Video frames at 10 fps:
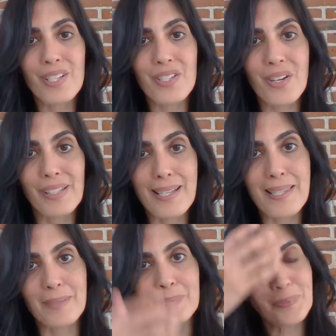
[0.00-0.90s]
our
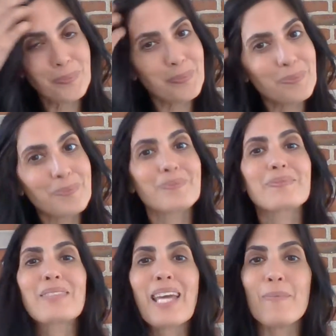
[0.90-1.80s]
lesson.
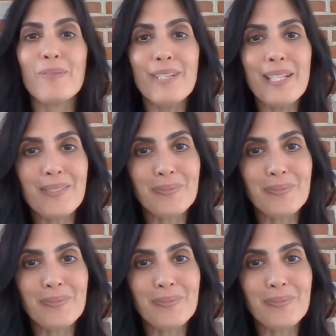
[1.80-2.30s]
Happy reading!